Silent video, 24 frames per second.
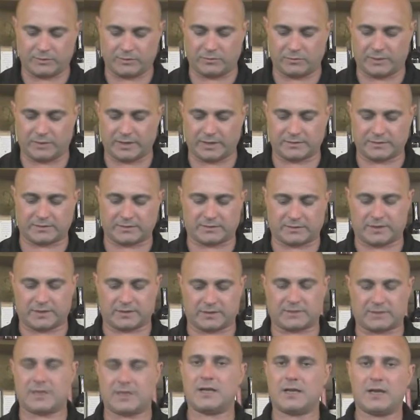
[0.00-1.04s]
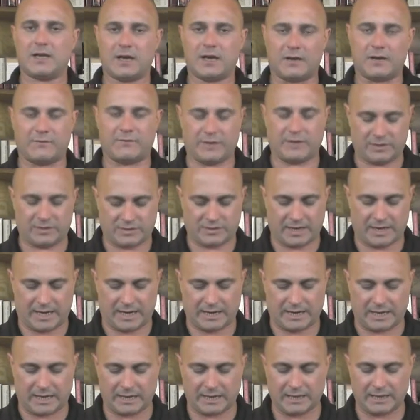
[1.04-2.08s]
2006 a uh, vintage. It
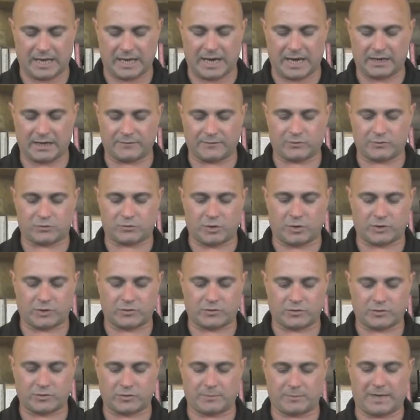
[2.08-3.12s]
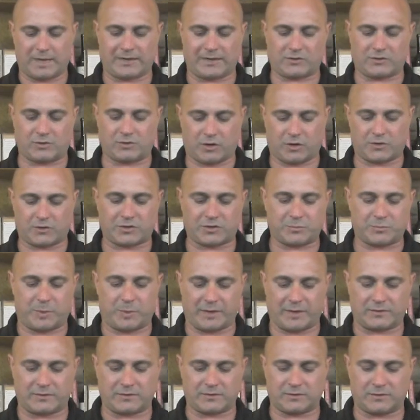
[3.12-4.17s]
had a lot of structure, some nice dark
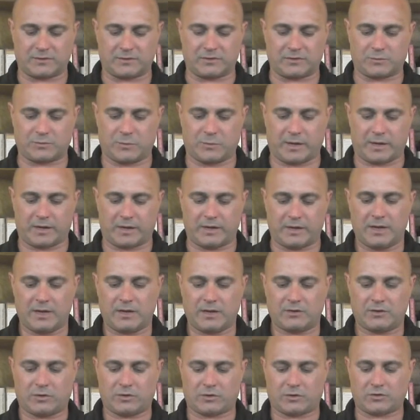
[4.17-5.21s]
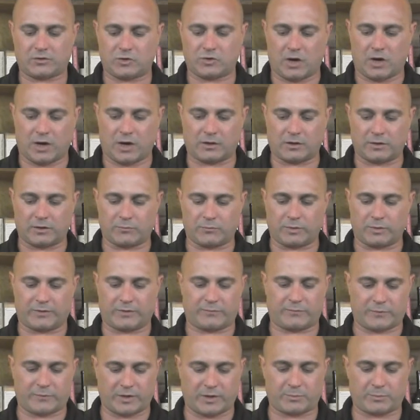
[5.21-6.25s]
spices in this wine, dark chocolate, really
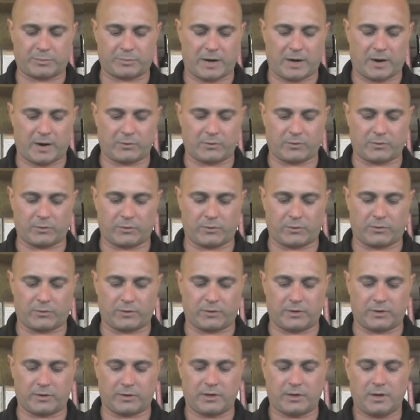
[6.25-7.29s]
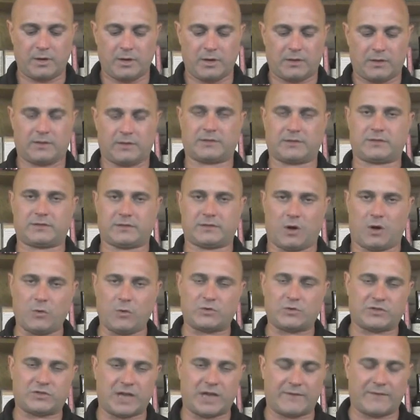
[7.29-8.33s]
fresh, proud earth. And uh, the
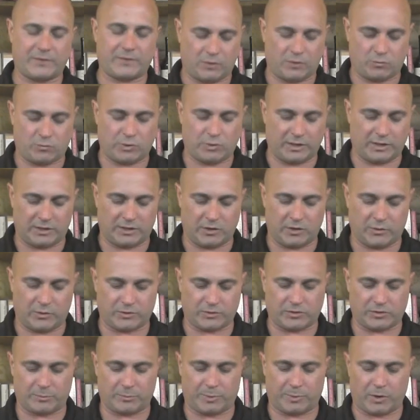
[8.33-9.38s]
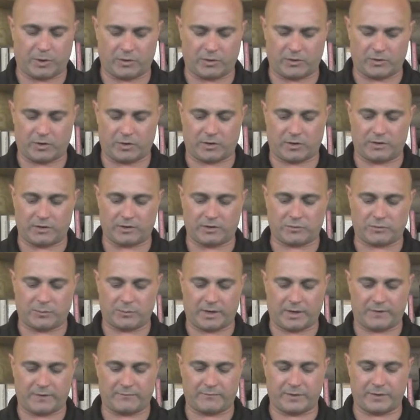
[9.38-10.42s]
07, you really notice the barnyard in this
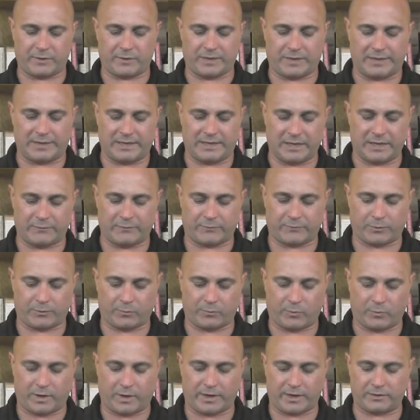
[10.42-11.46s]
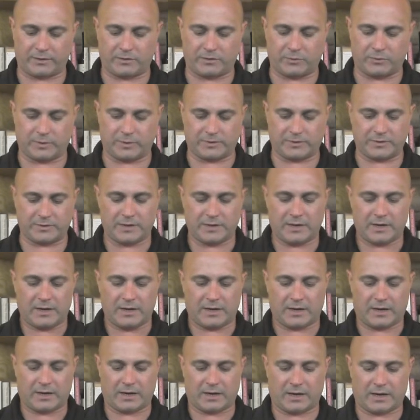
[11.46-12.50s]
wine, a very different wine to it.
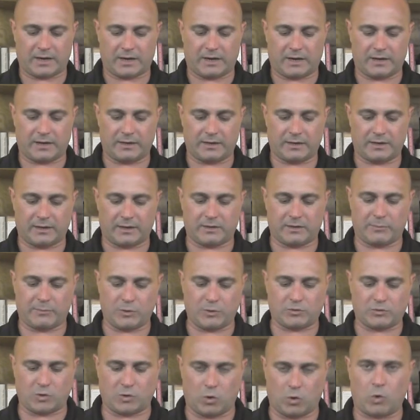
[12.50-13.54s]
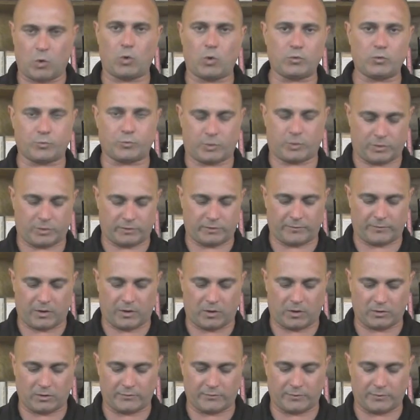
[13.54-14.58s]
Uh, and uh, the most old world of
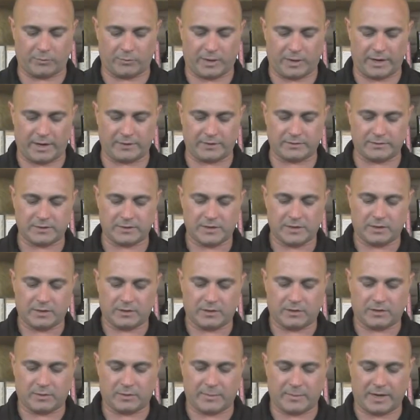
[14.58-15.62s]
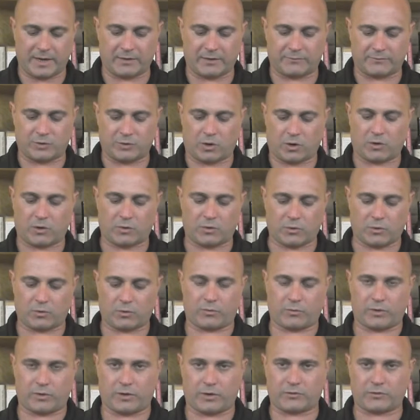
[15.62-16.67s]
all of the wines. Good amount of dark
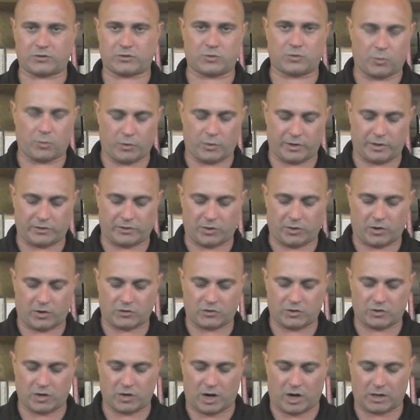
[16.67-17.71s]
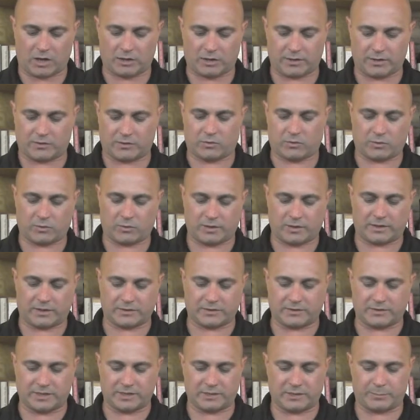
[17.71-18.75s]
earth there, soy, dark chocolate, currant
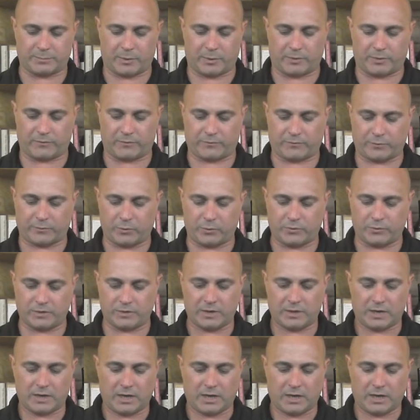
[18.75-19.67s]
cassis berry fruit.